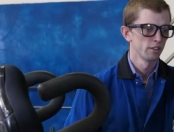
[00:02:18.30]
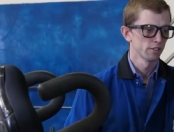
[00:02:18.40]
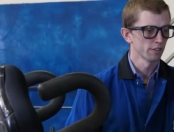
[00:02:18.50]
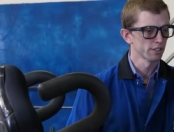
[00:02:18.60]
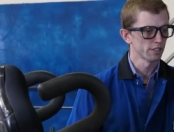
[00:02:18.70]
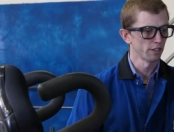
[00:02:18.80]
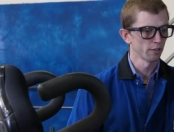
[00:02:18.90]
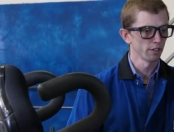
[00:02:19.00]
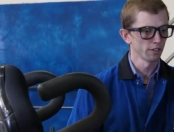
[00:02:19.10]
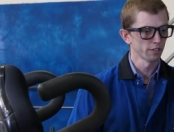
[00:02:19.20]
So the
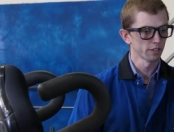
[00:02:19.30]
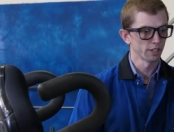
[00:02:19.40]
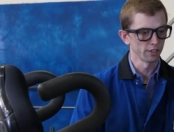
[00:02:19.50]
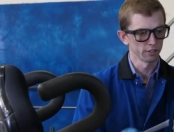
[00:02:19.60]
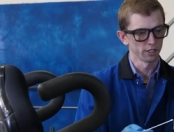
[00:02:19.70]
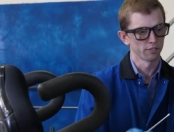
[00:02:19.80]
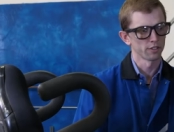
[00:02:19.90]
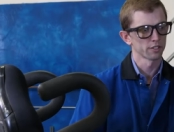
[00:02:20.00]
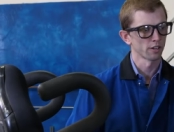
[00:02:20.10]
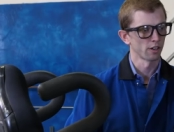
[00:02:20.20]
steering wheel and the gear
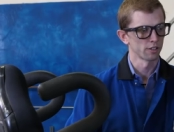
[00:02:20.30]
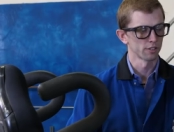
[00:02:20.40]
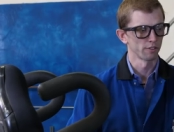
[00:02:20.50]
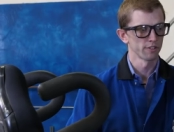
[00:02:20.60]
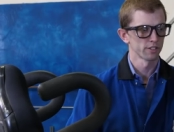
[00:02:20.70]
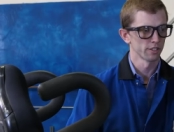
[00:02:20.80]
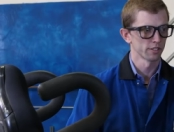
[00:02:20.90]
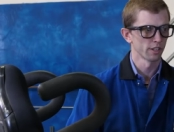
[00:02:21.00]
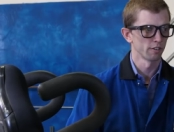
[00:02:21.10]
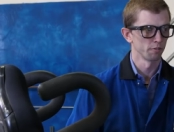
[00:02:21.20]
levers are surfaces
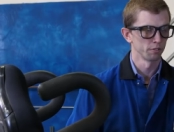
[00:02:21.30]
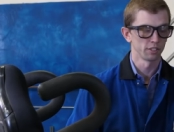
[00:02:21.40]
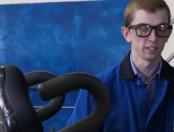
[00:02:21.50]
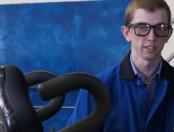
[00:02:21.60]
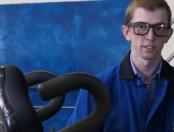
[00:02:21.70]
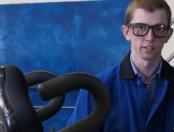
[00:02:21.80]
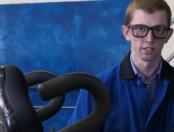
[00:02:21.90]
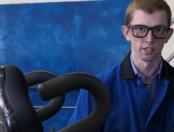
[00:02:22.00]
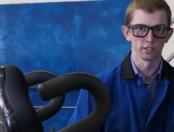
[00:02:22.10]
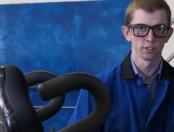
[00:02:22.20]
that are routinely
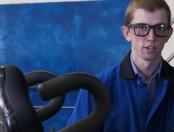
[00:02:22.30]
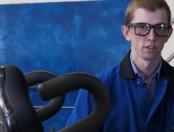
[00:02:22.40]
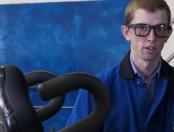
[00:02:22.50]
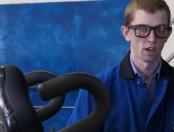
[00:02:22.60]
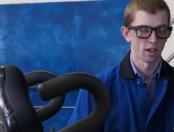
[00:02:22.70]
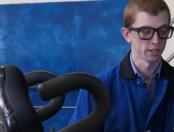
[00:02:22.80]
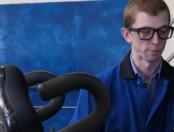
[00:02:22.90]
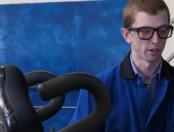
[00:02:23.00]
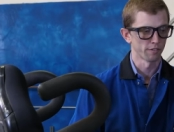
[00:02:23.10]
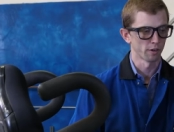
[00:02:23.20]
cleaned uh, as
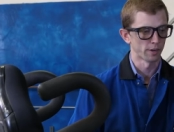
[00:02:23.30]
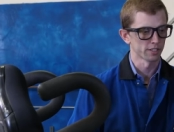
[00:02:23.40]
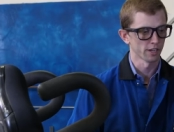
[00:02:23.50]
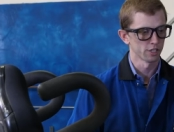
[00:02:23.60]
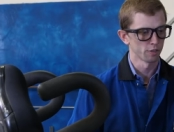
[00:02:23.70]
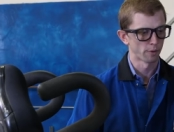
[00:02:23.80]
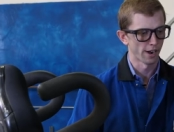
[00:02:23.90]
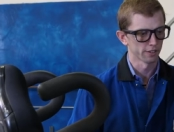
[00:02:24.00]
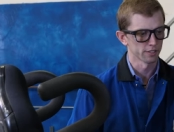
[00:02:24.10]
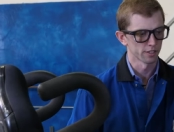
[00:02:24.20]
part of our best hygiene
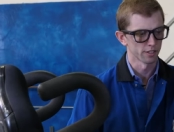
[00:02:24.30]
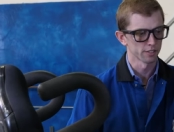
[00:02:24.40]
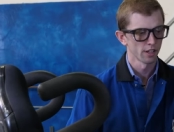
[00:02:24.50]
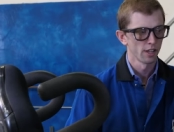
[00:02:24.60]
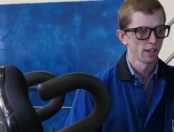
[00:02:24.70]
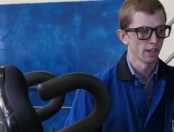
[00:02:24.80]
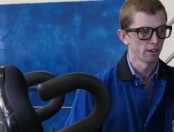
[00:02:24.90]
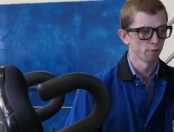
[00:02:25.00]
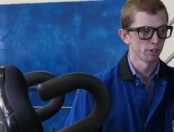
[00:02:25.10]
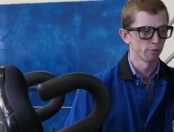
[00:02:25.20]
practices,
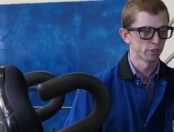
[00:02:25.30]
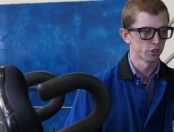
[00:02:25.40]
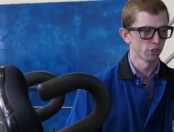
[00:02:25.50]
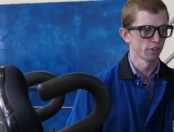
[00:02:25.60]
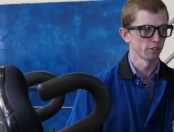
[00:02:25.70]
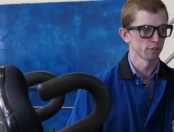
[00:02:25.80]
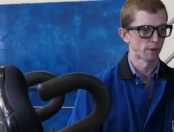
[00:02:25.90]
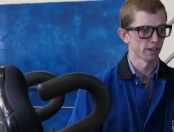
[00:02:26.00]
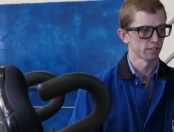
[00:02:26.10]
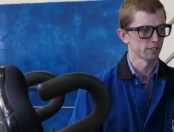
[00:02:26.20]
and I want to ensure that those
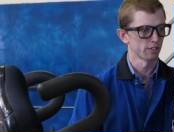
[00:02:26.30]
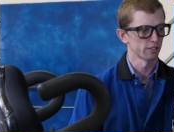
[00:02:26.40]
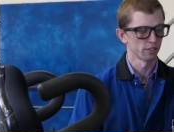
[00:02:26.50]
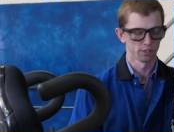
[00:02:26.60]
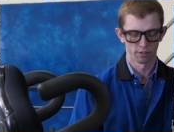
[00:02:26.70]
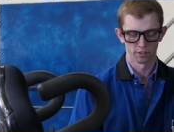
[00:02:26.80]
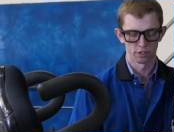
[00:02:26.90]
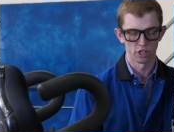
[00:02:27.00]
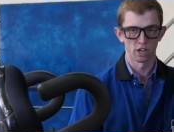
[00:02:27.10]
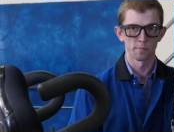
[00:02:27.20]
practices are doing their
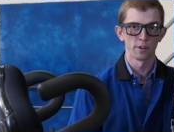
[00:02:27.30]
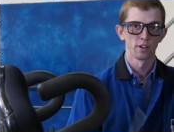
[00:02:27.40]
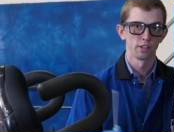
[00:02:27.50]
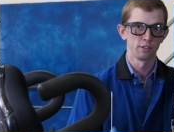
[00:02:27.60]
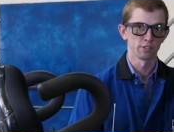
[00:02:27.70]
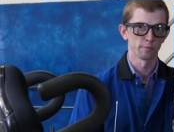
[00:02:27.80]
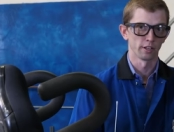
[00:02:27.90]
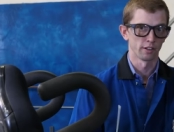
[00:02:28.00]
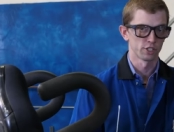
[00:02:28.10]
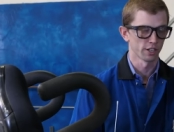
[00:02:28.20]
job using my
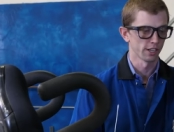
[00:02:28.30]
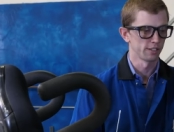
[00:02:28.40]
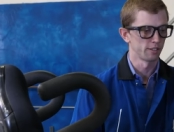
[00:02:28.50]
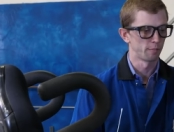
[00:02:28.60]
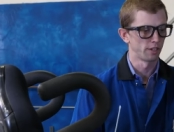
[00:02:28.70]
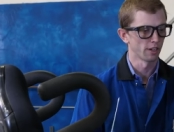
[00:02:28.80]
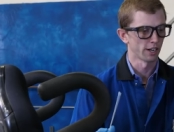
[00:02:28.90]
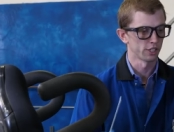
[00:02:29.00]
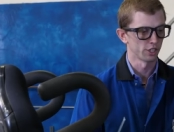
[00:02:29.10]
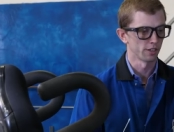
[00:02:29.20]
LifeCheck ATP
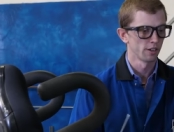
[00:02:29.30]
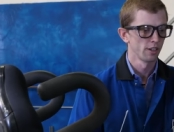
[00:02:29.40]
Hy-Gene.